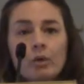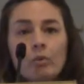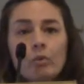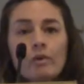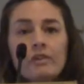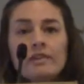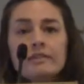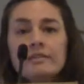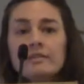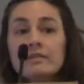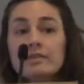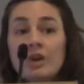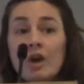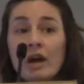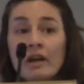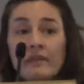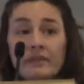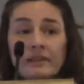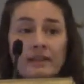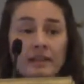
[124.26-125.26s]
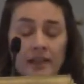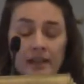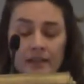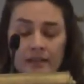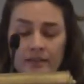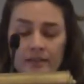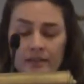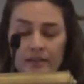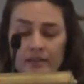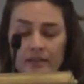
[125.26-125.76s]
Well, this is not the
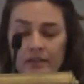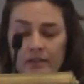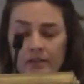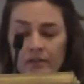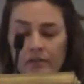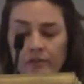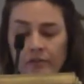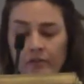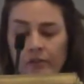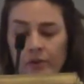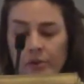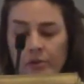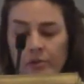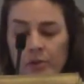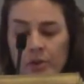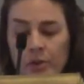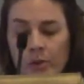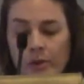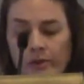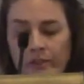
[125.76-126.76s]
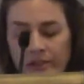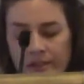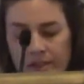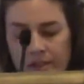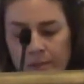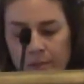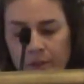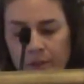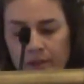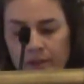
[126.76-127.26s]
case for those who have
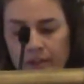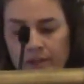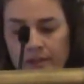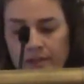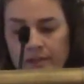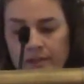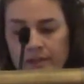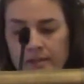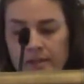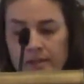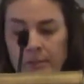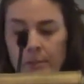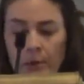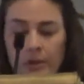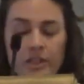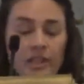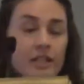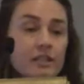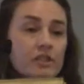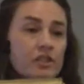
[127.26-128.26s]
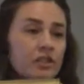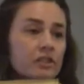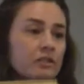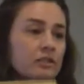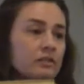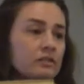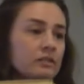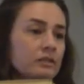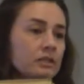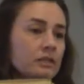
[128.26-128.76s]
experienced
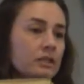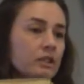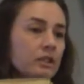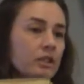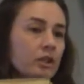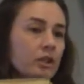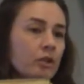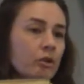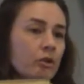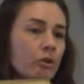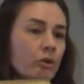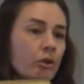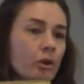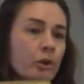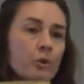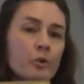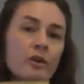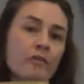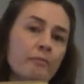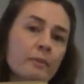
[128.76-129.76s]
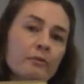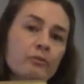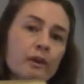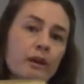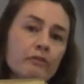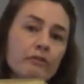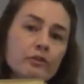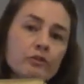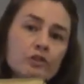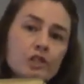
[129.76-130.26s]
deportation or who have been
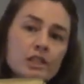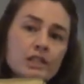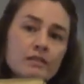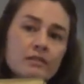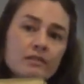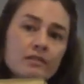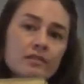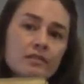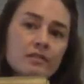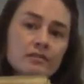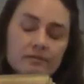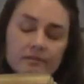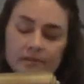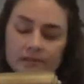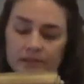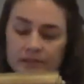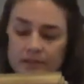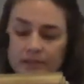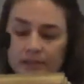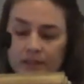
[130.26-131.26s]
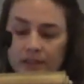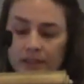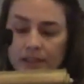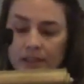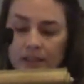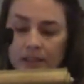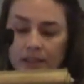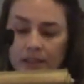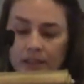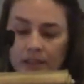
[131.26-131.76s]
refugees.
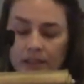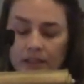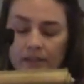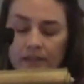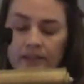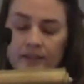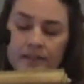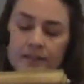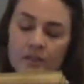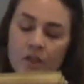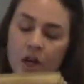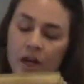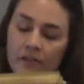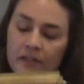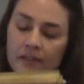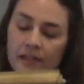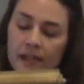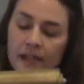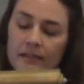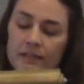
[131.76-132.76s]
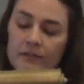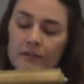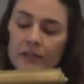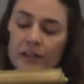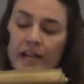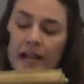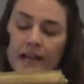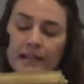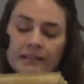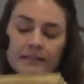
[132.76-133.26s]
This is not the case for
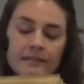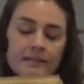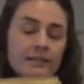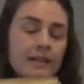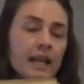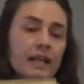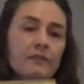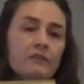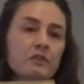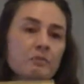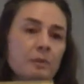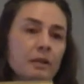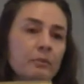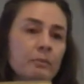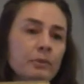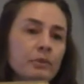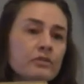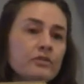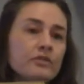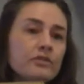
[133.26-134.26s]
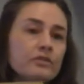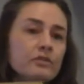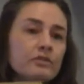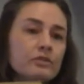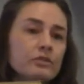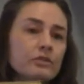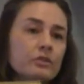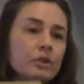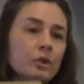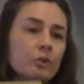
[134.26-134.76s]
Canada's Native peoples,
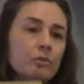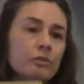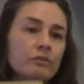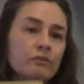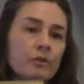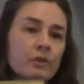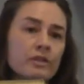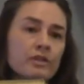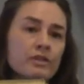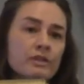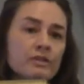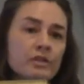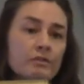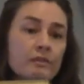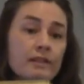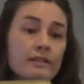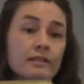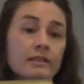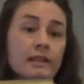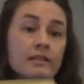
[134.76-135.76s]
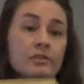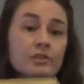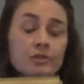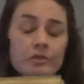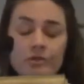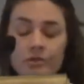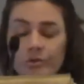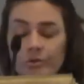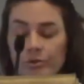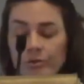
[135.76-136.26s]
who were forced into
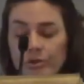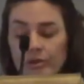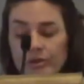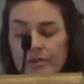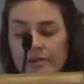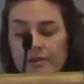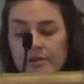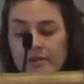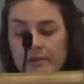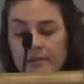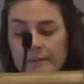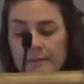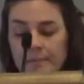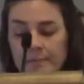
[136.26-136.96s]
residential schools.